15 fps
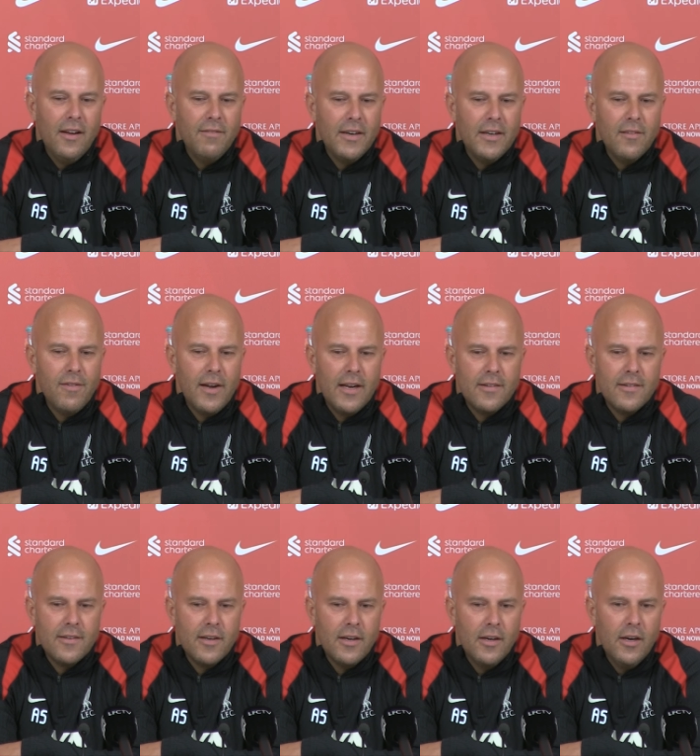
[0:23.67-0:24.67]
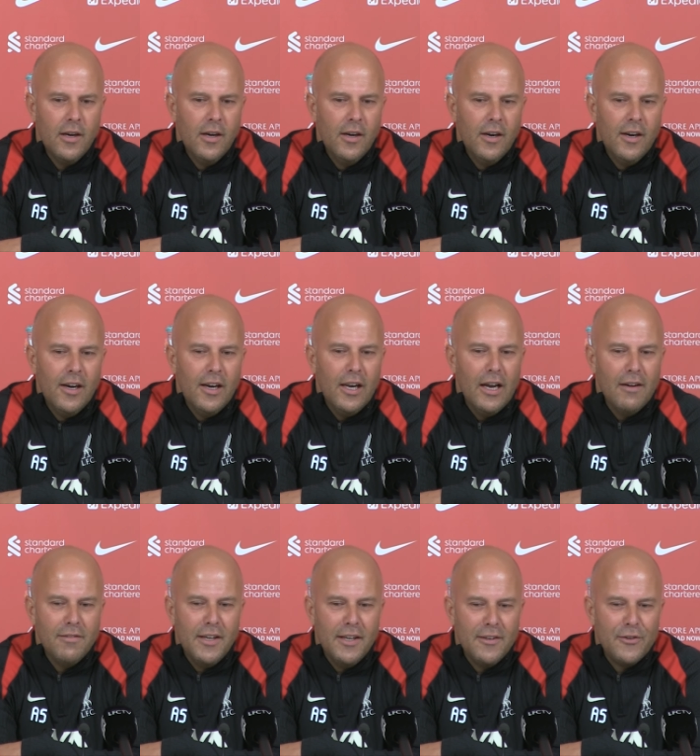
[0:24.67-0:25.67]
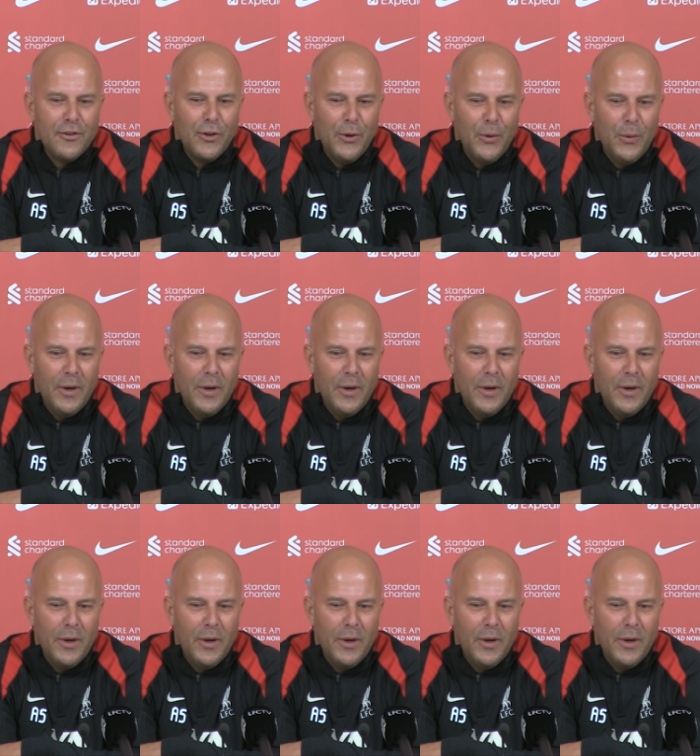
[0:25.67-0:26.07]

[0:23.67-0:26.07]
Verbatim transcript: I think the fans loved it. So